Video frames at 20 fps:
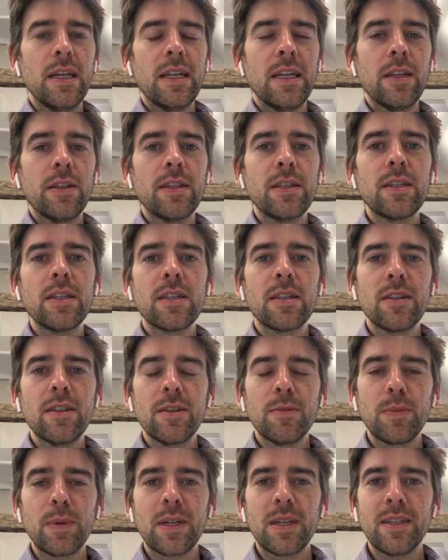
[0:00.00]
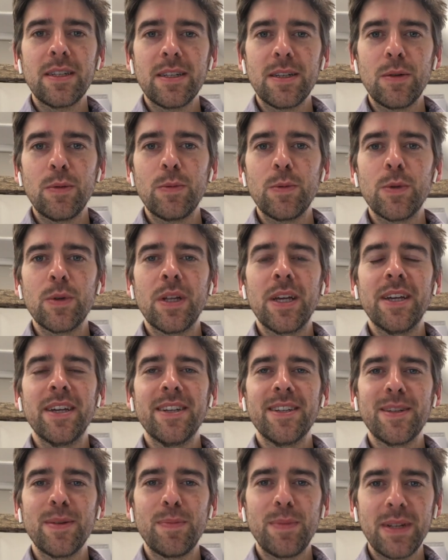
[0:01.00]
now this is because
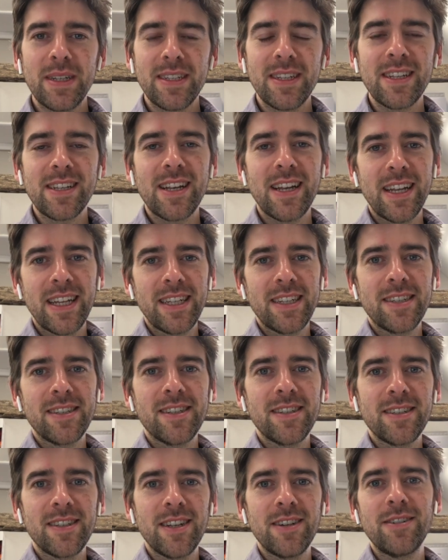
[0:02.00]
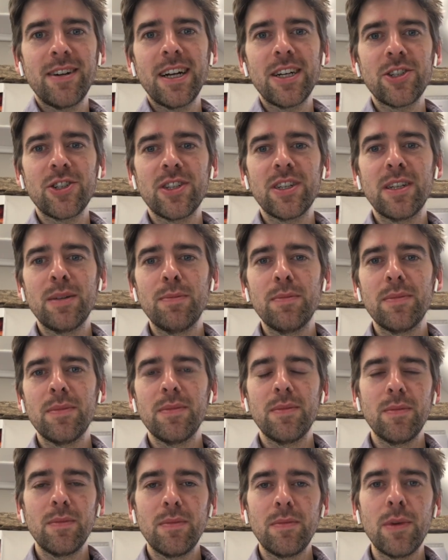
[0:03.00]
it's a business lease, so actually
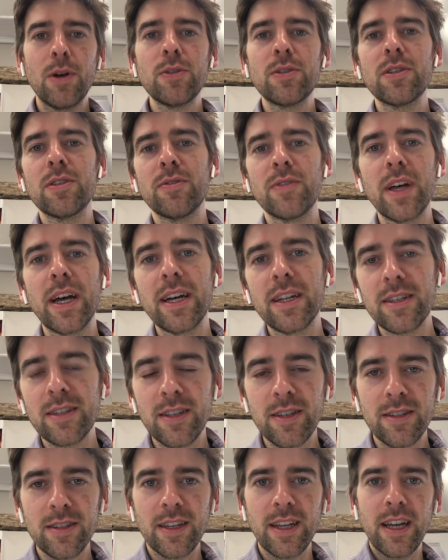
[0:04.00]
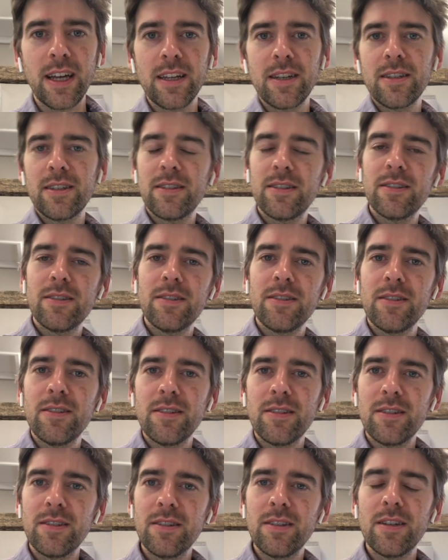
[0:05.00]
most of that does get
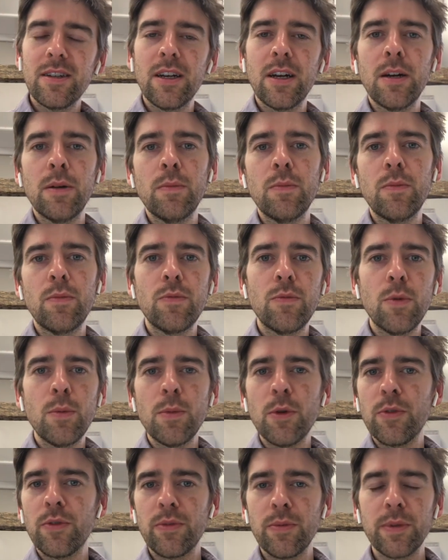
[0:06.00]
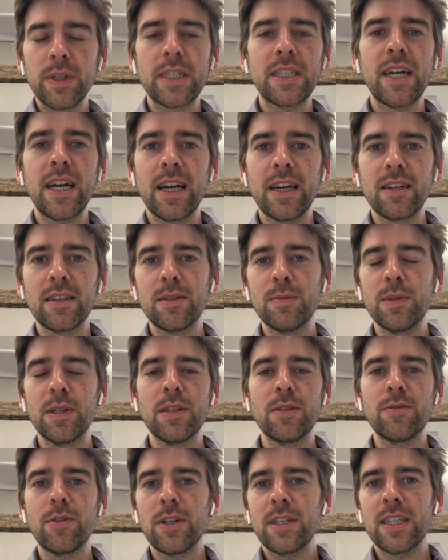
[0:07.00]
removed from the tax. I mean,
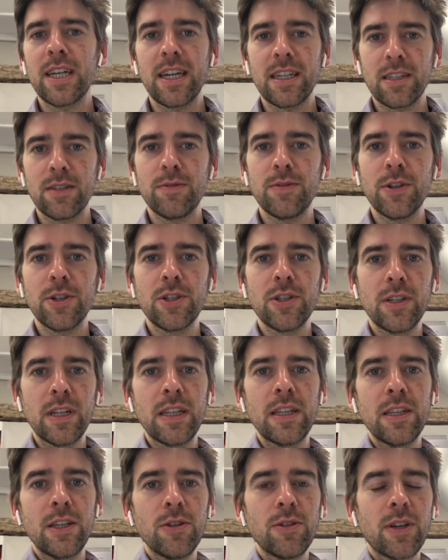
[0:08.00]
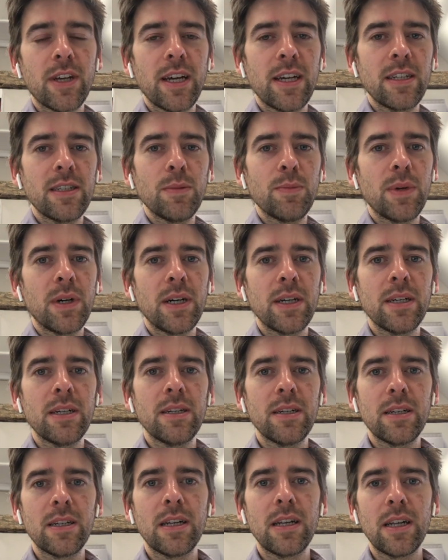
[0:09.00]
it's very tax efficient in the UK to buy
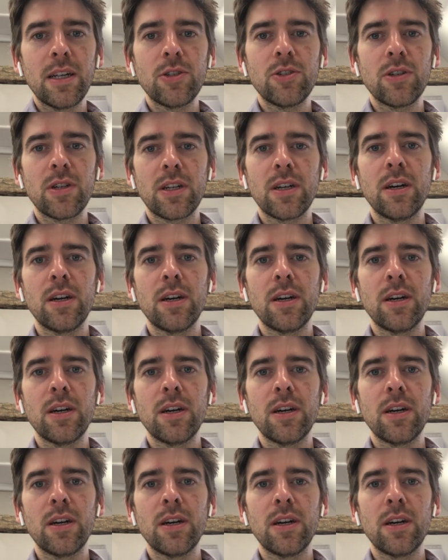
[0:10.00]
an electric